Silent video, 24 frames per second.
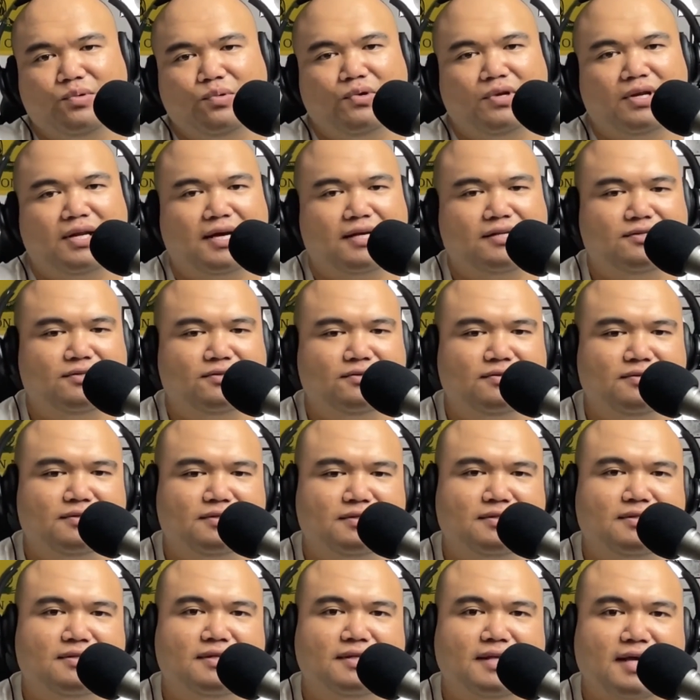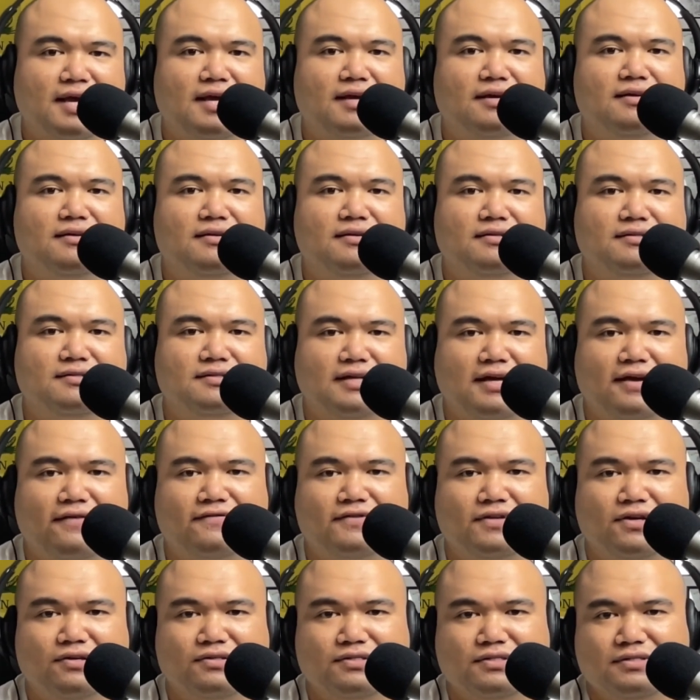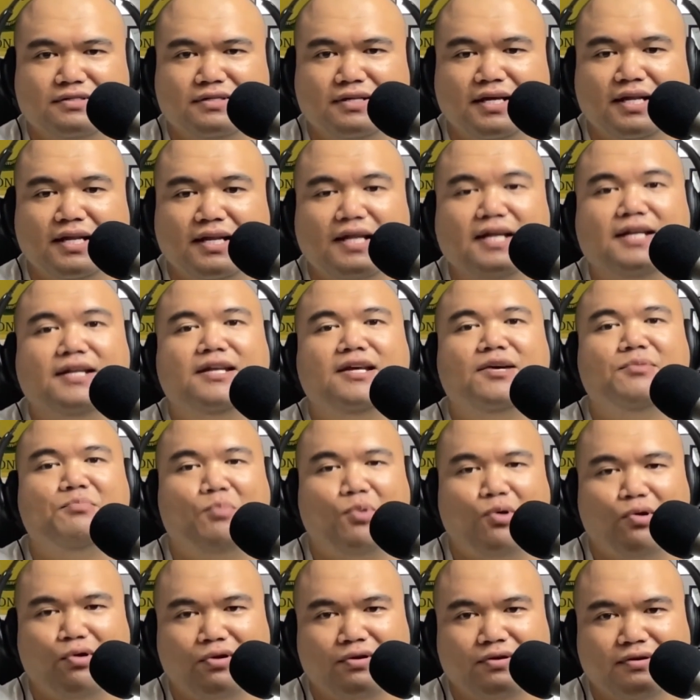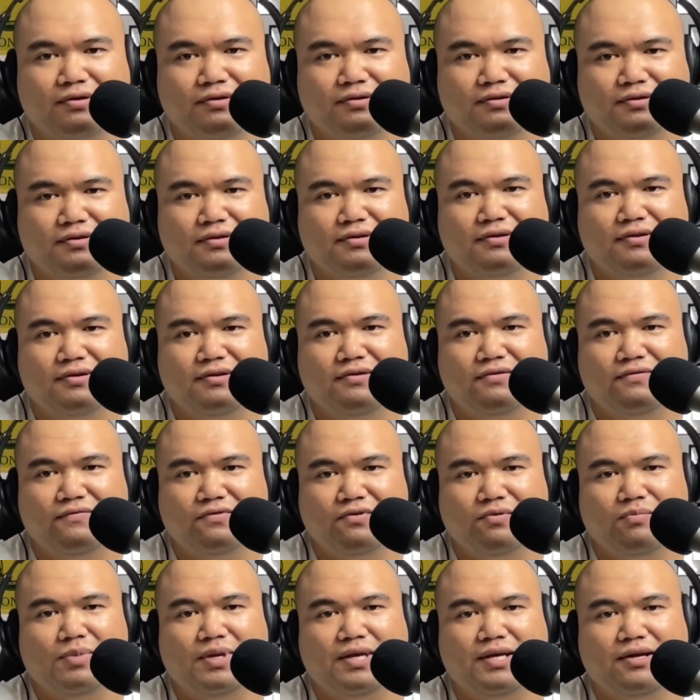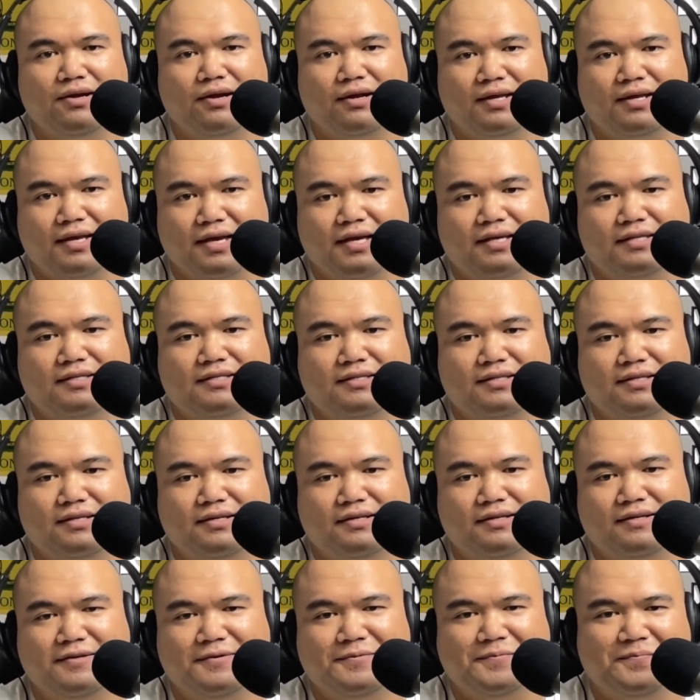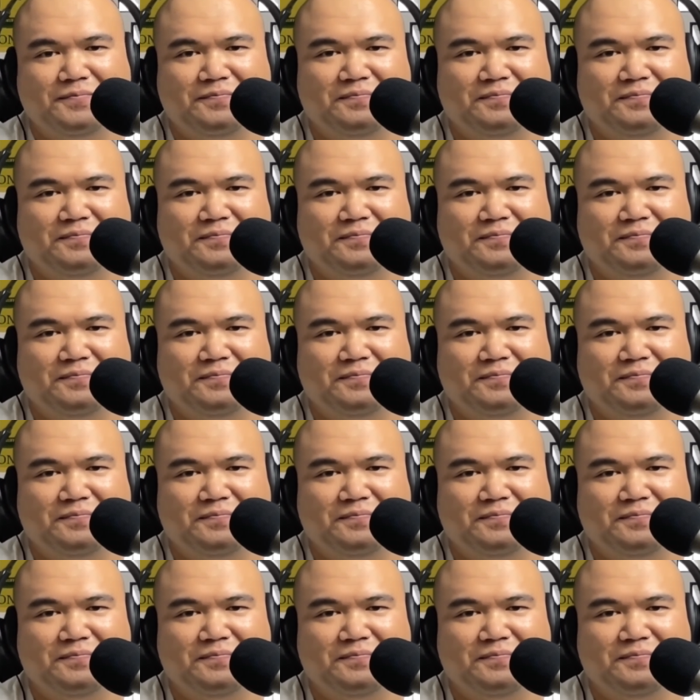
we would like to thank Staff Sergeant Helenia Porter for being our guest.